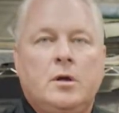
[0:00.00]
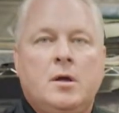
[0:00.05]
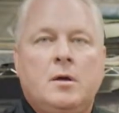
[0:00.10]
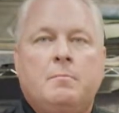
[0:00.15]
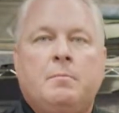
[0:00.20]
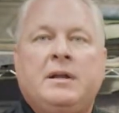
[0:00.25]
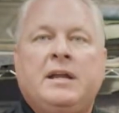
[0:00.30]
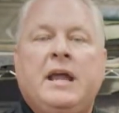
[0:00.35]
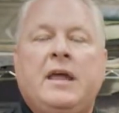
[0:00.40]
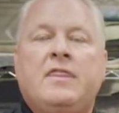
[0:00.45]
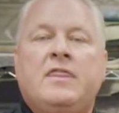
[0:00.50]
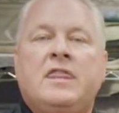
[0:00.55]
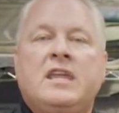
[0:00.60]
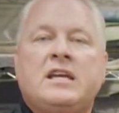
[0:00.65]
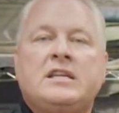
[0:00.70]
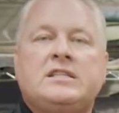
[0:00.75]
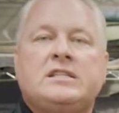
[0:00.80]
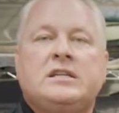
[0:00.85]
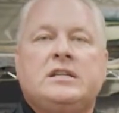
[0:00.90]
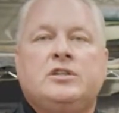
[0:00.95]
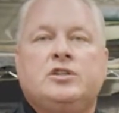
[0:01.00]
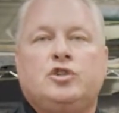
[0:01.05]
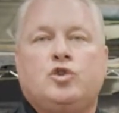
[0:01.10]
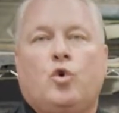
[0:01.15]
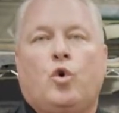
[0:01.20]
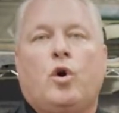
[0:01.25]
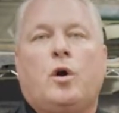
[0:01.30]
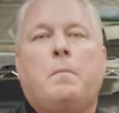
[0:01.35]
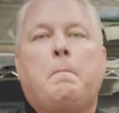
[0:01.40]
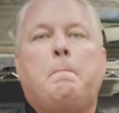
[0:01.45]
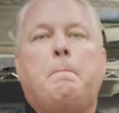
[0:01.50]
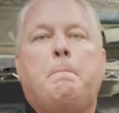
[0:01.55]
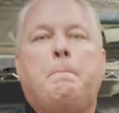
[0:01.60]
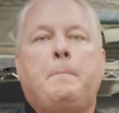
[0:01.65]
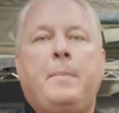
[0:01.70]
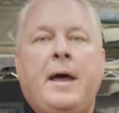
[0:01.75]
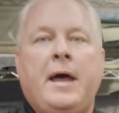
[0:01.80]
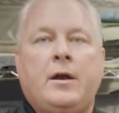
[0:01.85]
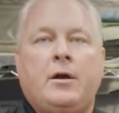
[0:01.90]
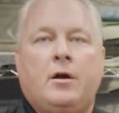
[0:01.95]
But again, this is your
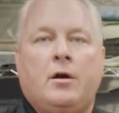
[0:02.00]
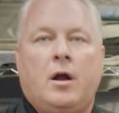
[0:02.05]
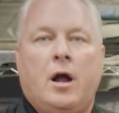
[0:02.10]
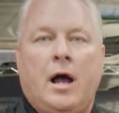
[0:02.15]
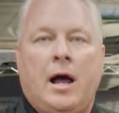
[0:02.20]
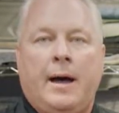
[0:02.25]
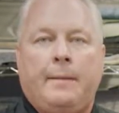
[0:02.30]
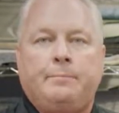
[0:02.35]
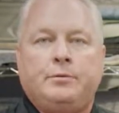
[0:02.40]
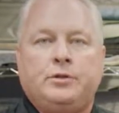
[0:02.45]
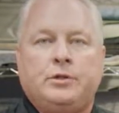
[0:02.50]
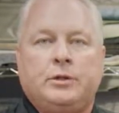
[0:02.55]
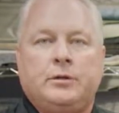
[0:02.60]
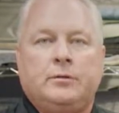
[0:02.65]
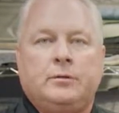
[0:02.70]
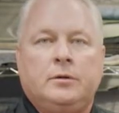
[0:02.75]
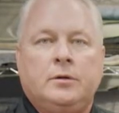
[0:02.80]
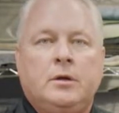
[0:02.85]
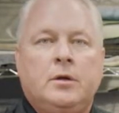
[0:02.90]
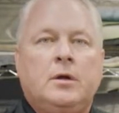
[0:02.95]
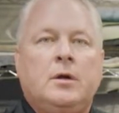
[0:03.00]
better option